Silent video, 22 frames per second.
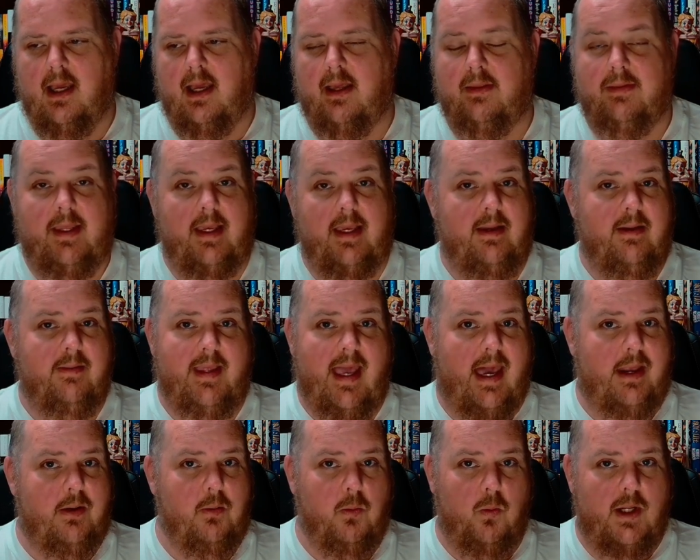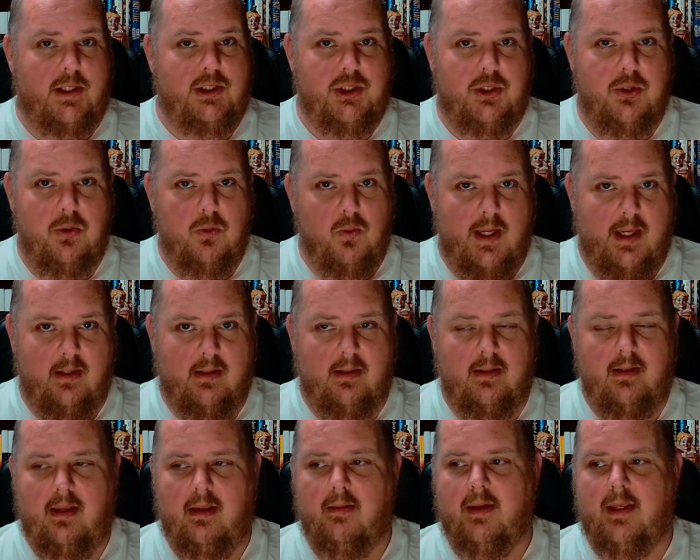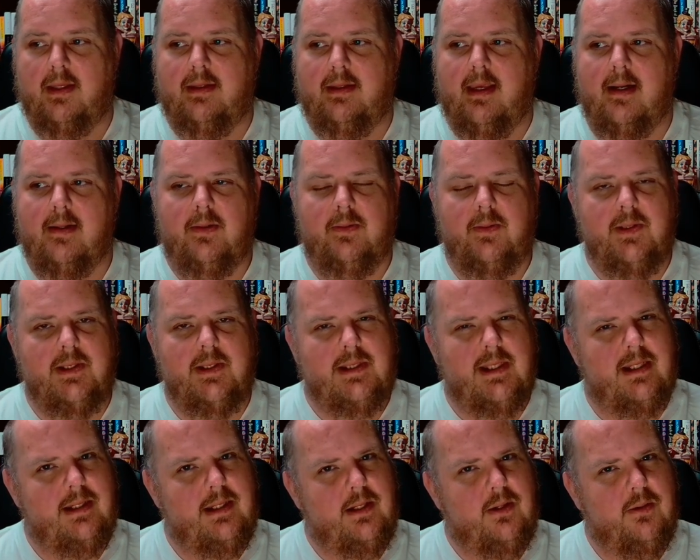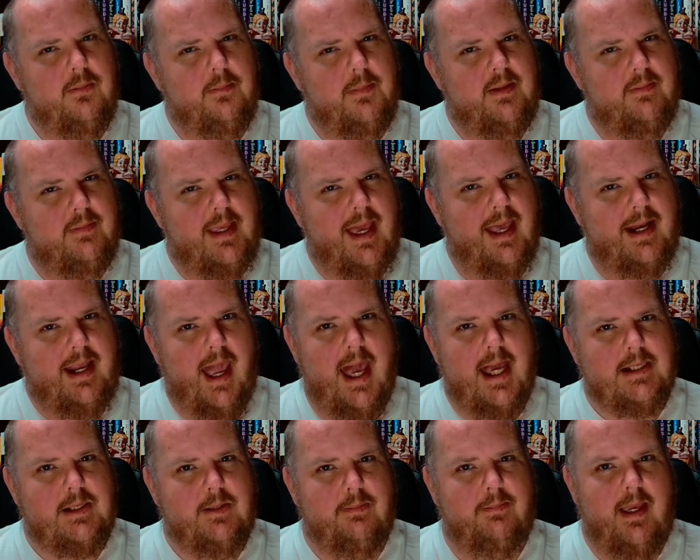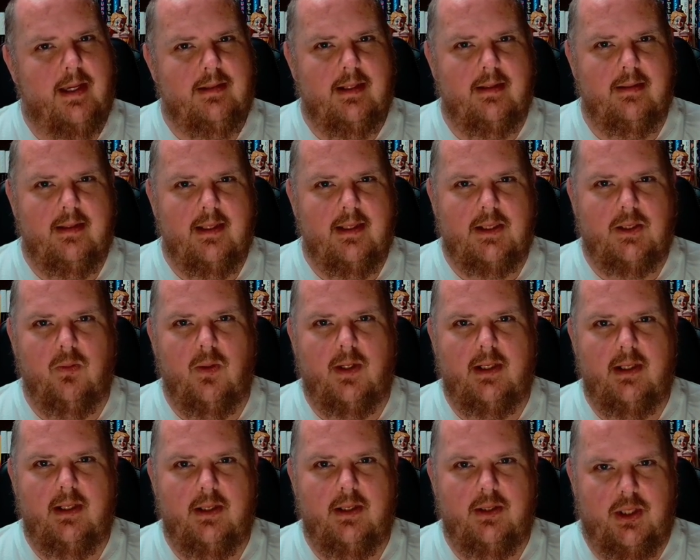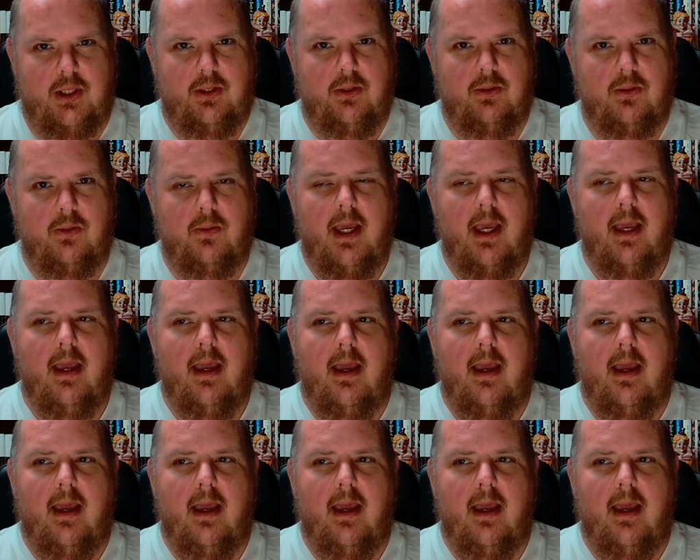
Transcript: Think of that what you will. There was a little bit of that aspect in this one too.